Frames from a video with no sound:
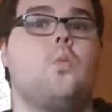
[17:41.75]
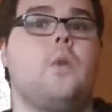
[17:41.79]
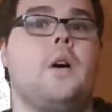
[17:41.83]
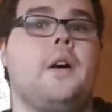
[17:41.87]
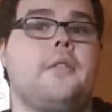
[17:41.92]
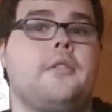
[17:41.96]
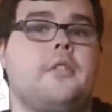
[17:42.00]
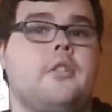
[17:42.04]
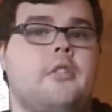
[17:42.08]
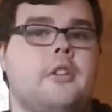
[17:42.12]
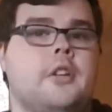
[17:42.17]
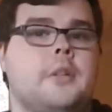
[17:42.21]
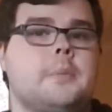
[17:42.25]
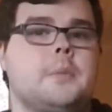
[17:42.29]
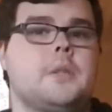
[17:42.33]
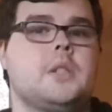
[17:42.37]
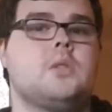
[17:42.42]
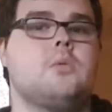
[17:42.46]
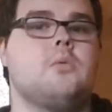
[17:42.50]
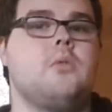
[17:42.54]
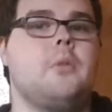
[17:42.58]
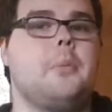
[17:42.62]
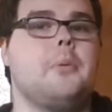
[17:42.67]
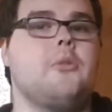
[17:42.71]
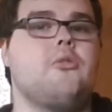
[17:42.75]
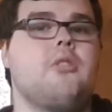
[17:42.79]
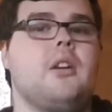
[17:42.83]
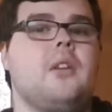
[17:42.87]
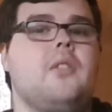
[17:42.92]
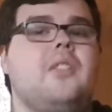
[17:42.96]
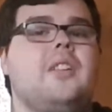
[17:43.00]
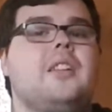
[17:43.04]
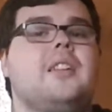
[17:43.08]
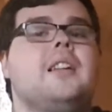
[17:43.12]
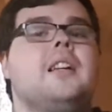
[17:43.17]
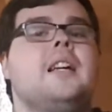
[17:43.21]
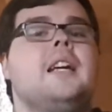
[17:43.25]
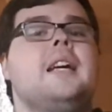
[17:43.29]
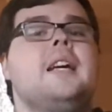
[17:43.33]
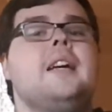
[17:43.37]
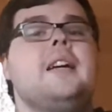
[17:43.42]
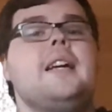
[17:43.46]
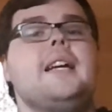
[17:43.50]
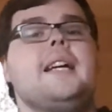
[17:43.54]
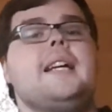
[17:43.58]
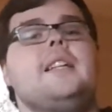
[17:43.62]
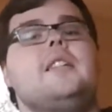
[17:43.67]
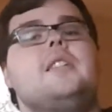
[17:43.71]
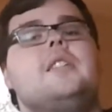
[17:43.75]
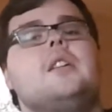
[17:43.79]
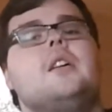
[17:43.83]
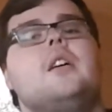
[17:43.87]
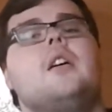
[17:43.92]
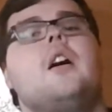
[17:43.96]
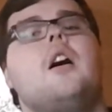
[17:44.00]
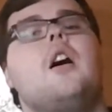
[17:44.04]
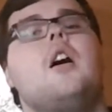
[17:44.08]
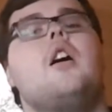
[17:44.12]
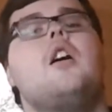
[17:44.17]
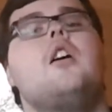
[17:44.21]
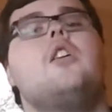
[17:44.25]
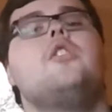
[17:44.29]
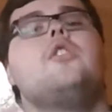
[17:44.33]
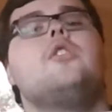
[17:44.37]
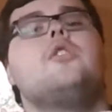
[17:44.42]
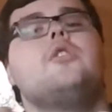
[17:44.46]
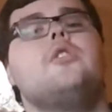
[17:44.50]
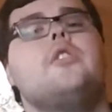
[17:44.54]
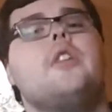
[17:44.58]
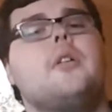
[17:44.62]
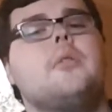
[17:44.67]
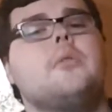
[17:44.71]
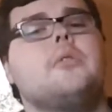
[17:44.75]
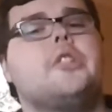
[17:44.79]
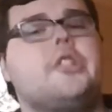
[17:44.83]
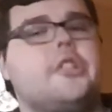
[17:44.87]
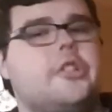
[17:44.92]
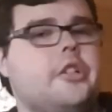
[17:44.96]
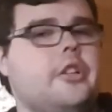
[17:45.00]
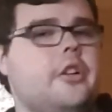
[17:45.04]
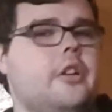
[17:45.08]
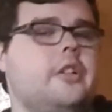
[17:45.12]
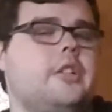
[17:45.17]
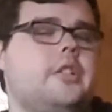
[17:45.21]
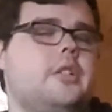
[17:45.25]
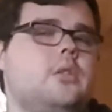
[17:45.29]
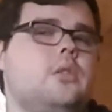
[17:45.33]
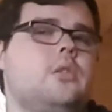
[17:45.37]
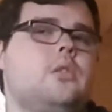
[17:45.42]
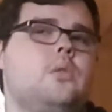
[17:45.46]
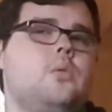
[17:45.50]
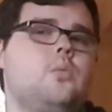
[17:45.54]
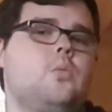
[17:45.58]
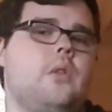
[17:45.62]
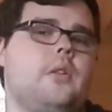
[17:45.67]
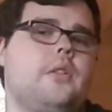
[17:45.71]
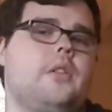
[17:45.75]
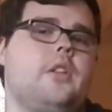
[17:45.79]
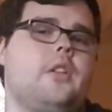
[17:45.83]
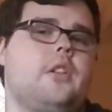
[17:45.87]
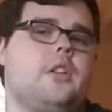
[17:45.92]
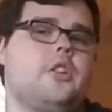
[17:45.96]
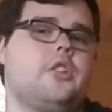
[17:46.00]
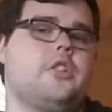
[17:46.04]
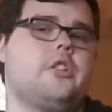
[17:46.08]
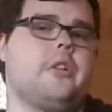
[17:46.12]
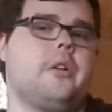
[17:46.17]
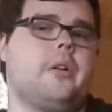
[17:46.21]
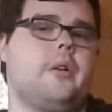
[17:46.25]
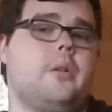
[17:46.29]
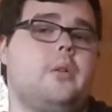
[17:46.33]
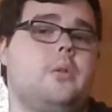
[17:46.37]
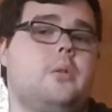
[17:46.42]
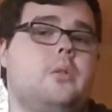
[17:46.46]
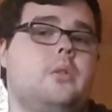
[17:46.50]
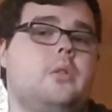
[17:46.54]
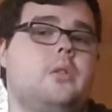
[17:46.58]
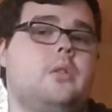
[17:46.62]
after Christmas, we'll be travelling into an unknown certain whether the show,